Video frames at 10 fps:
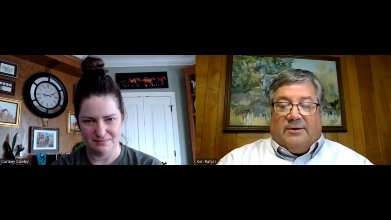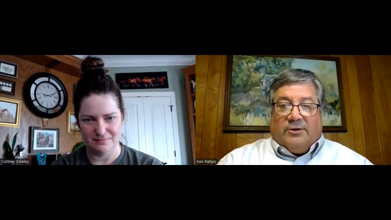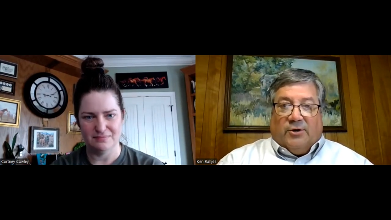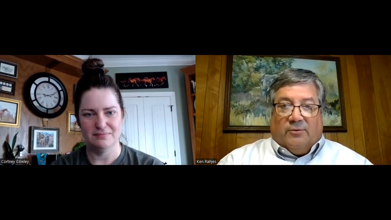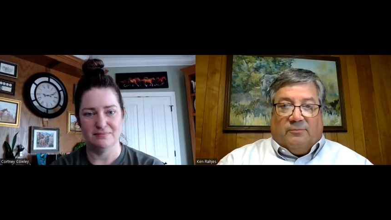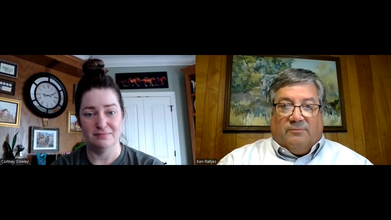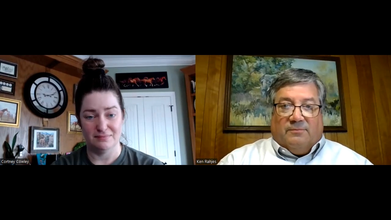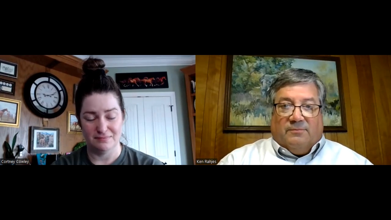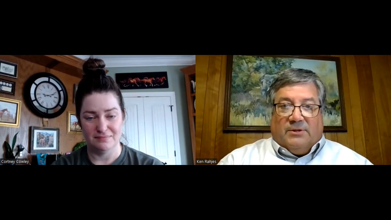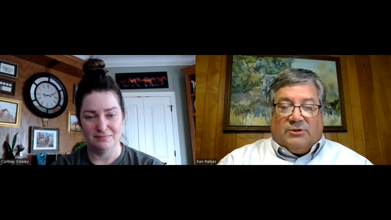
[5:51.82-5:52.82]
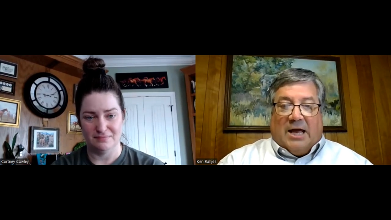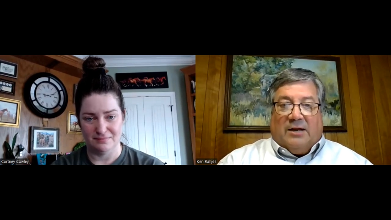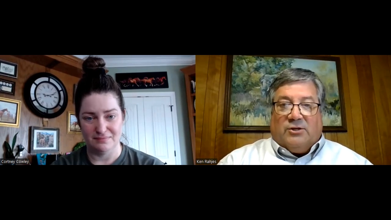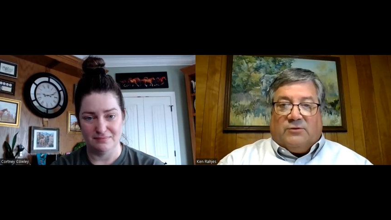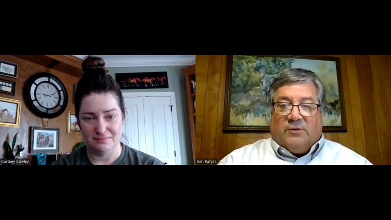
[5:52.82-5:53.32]
Speaker 1: you know, the
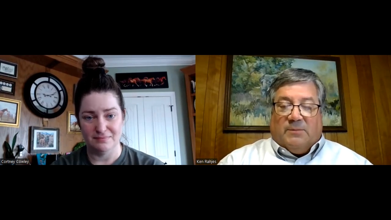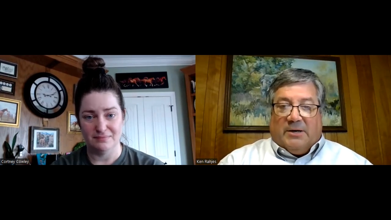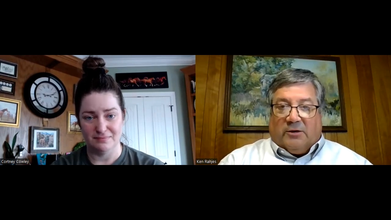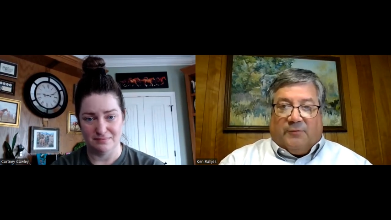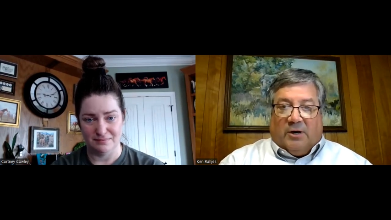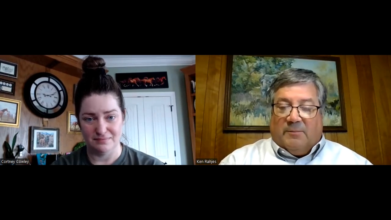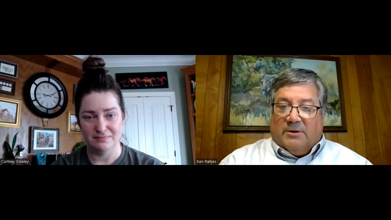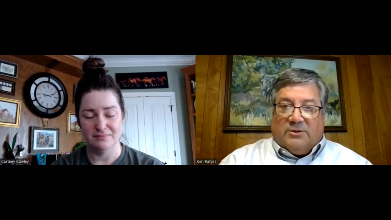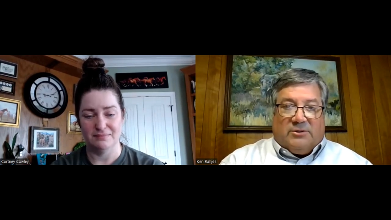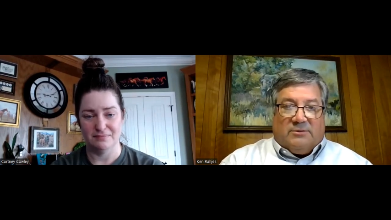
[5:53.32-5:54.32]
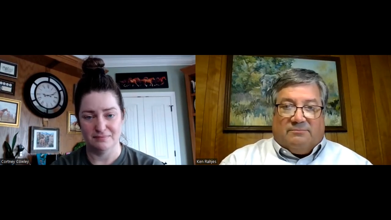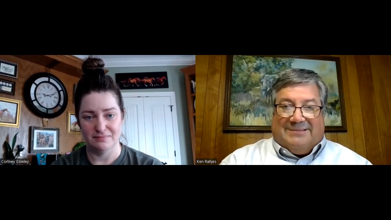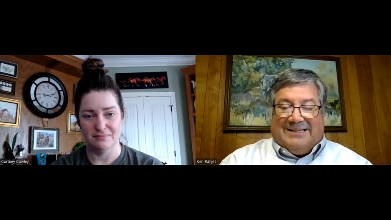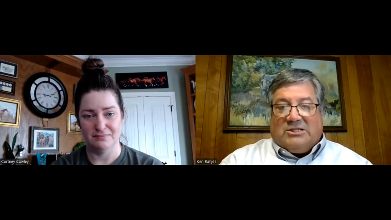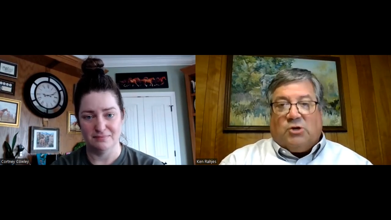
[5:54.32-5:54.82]
challenge for the bigger farmers
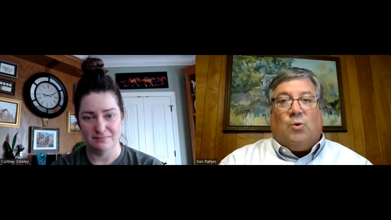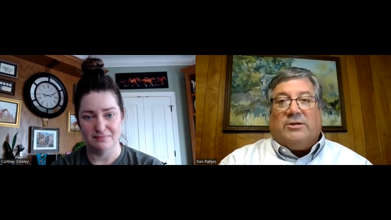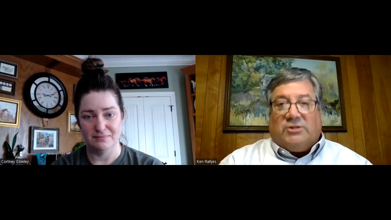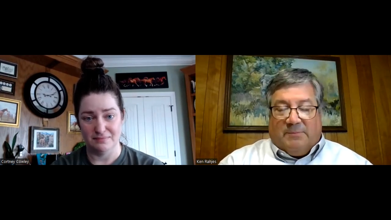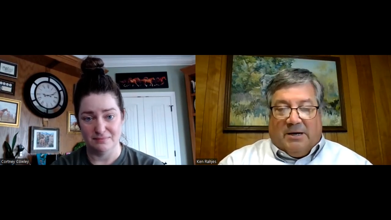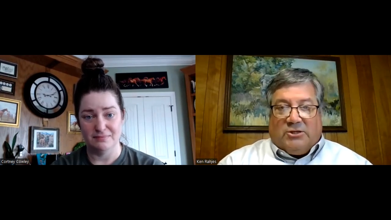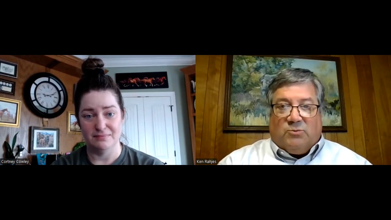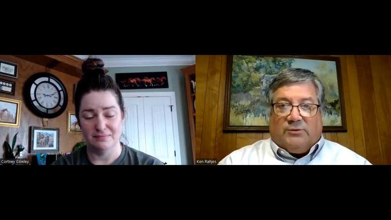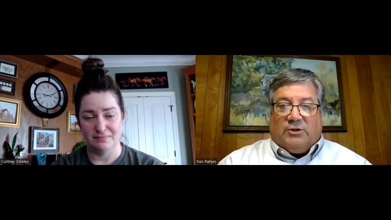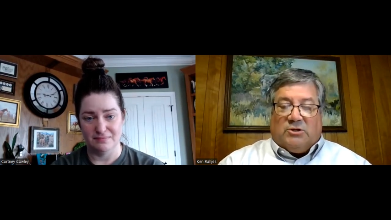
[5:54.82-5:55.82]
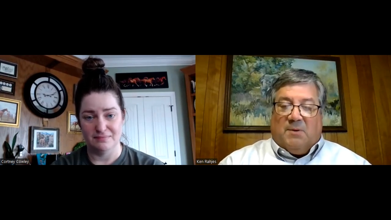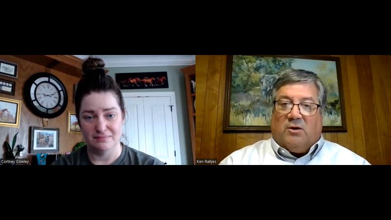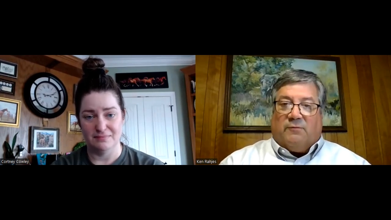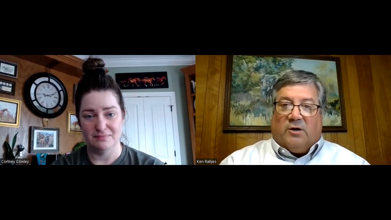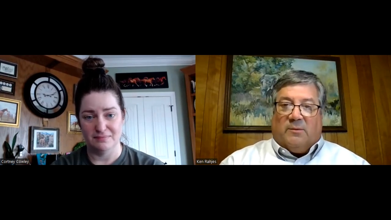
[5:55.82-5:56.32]
isn't quite so much as what the
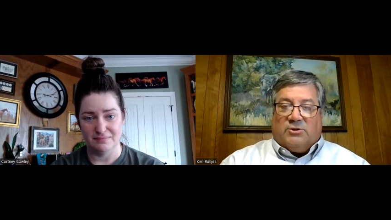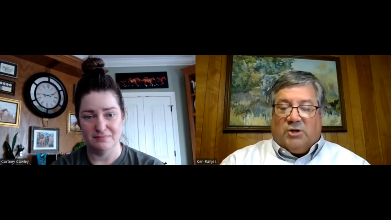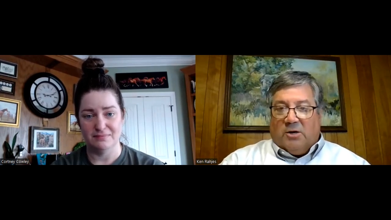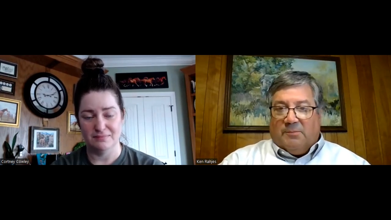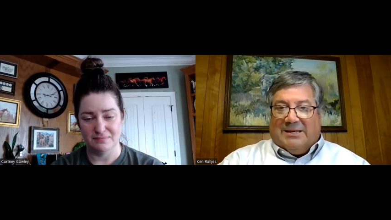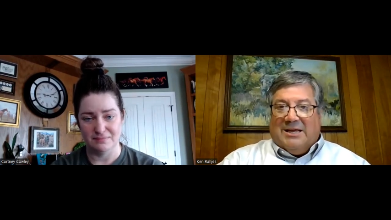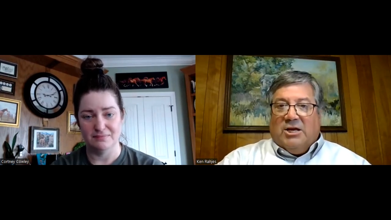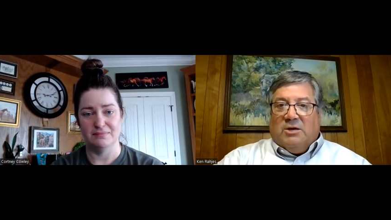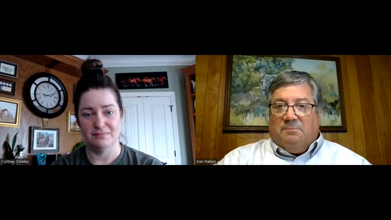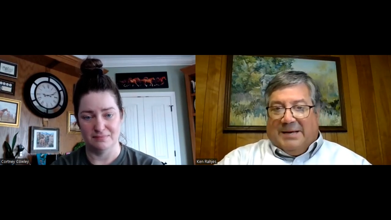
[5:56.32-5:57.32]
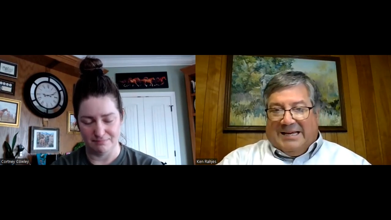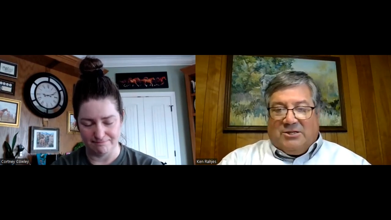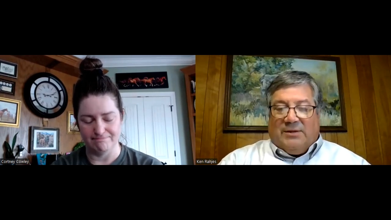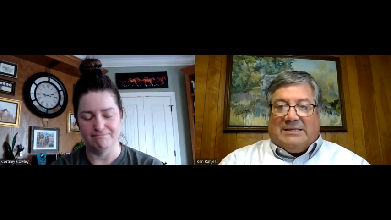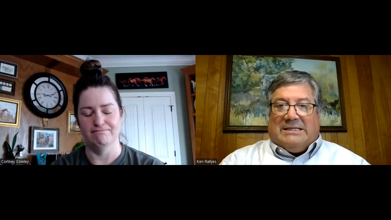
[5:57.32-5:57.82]
smaller farmers are, but
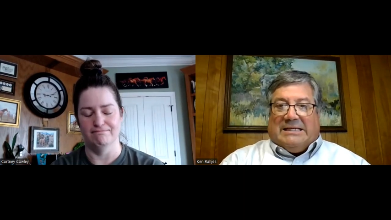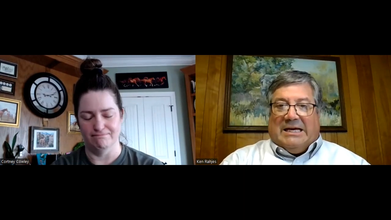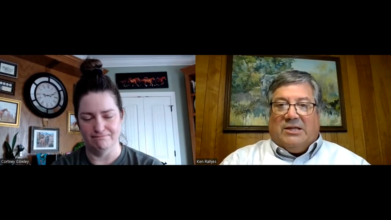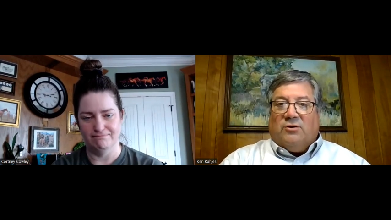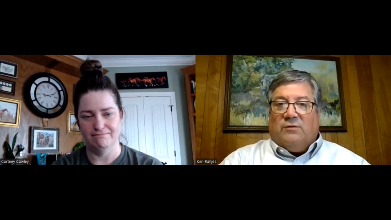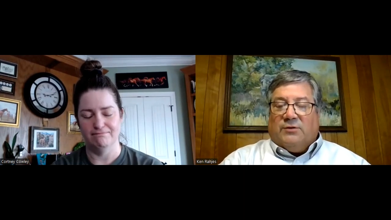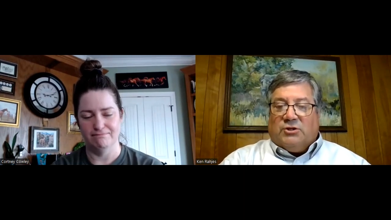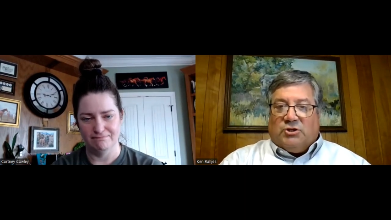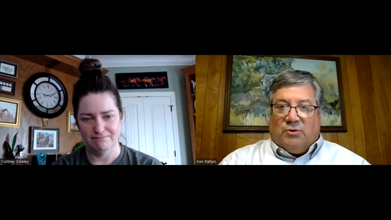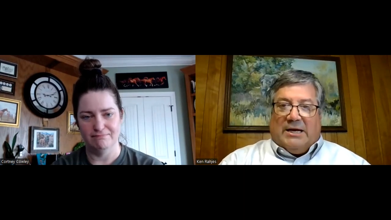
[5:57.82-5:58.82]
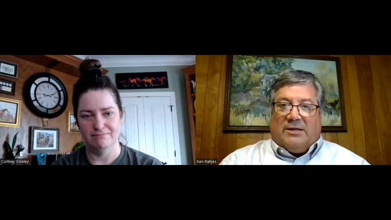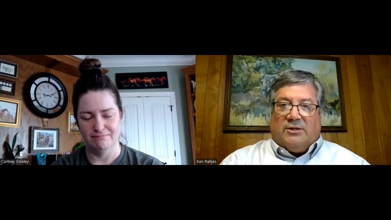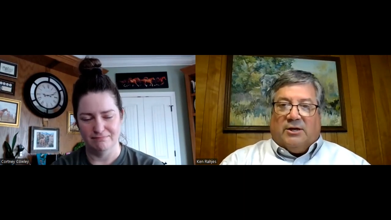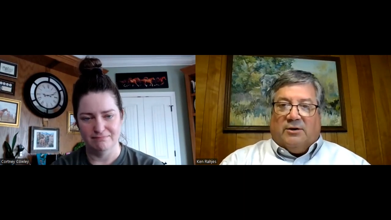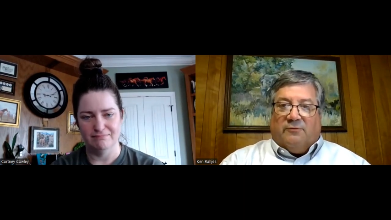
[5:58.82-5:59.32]
piece all that together of the
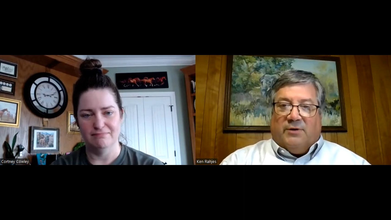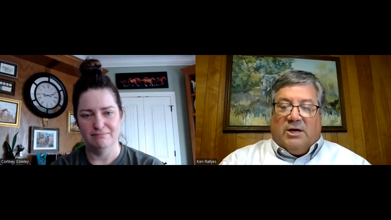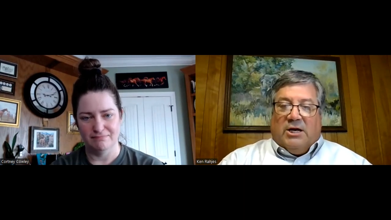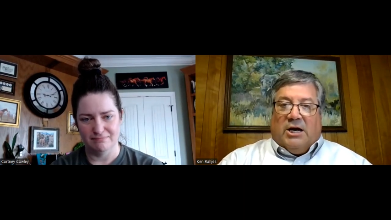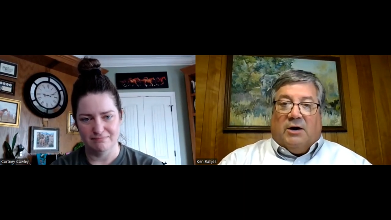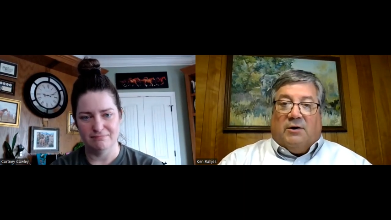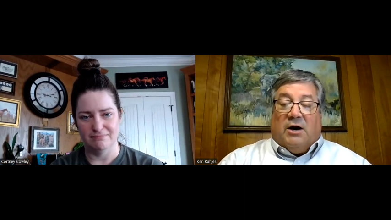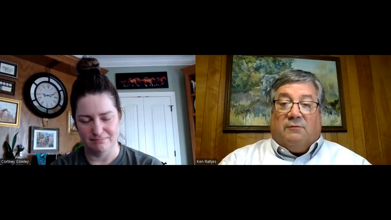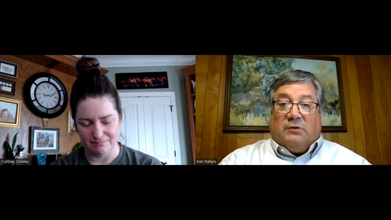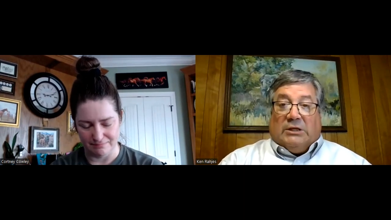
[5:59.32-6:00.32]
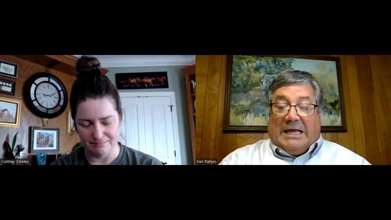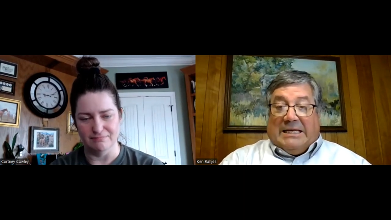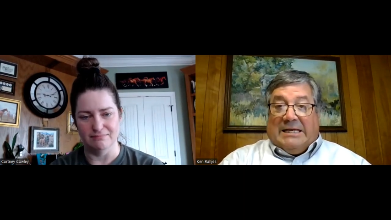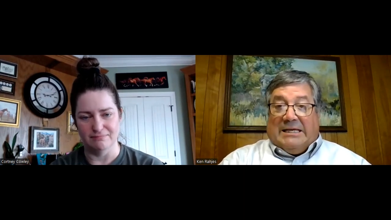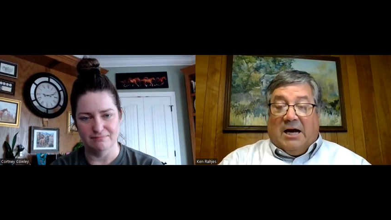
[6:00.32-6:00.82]
strength of uh, of
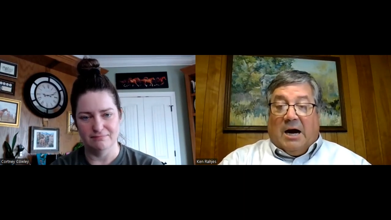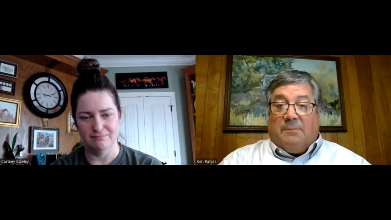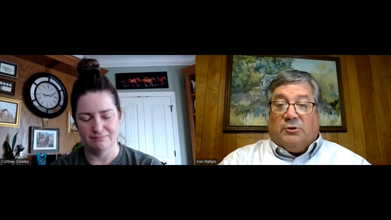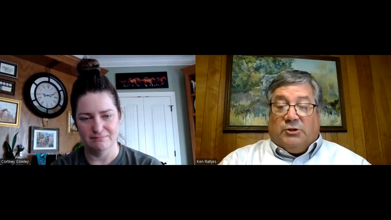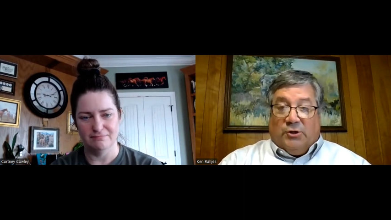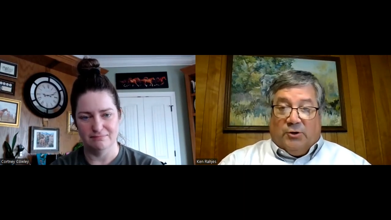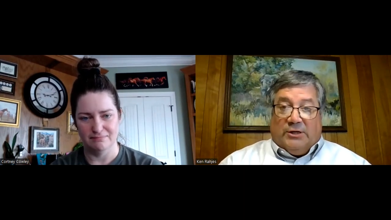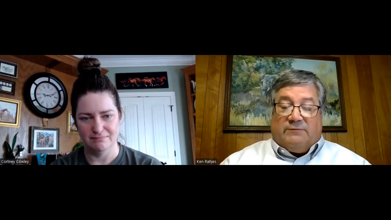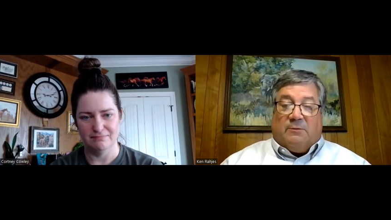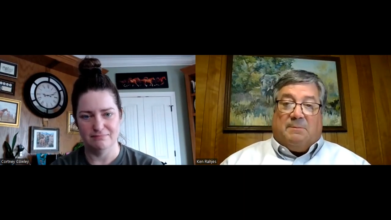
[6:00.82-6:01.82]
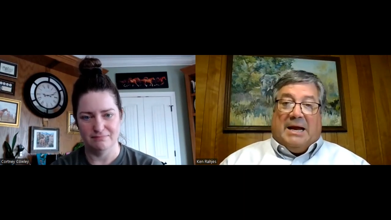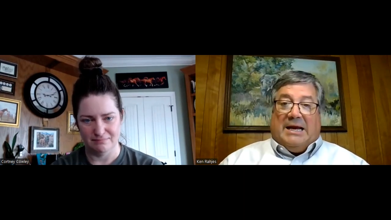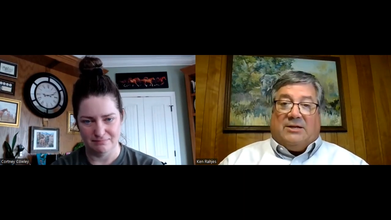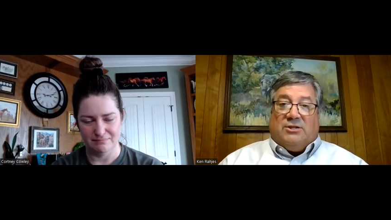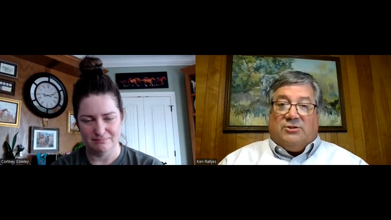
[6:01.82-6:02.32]
lending opportunities for
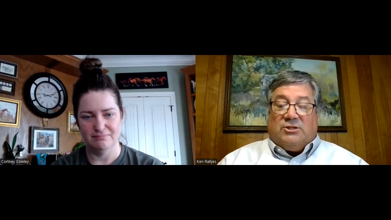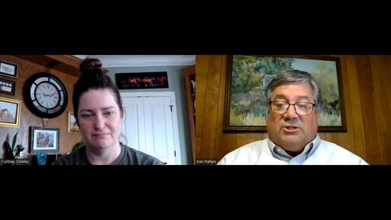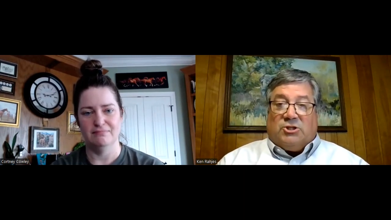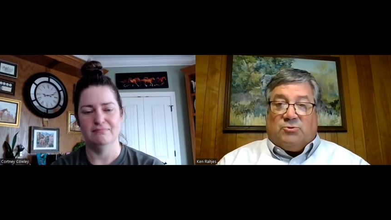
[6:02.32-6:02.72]
banks and just the